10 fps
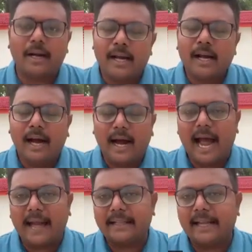Uh,
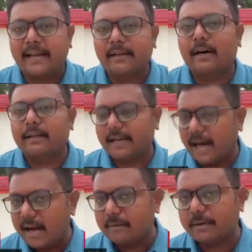and they, uh, there
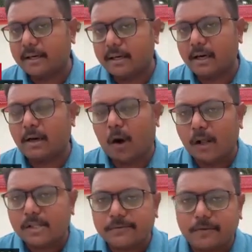are uh,
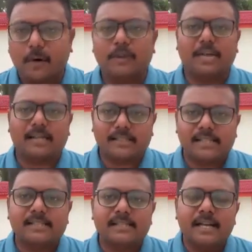calls for
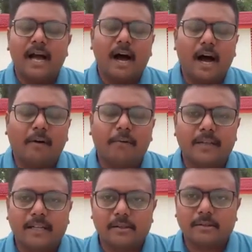justice uh, for
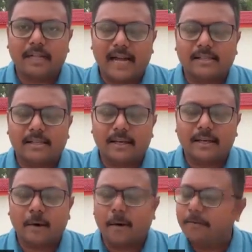the that uh, you
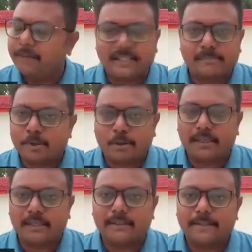know right. victim student.